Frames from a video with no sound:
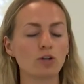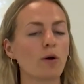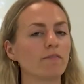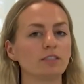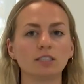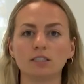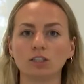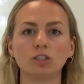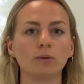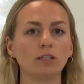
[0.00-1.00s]
You don't have to
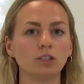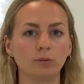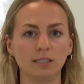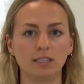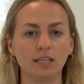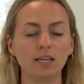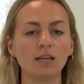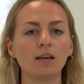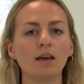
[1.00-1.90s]
stick to it to a T,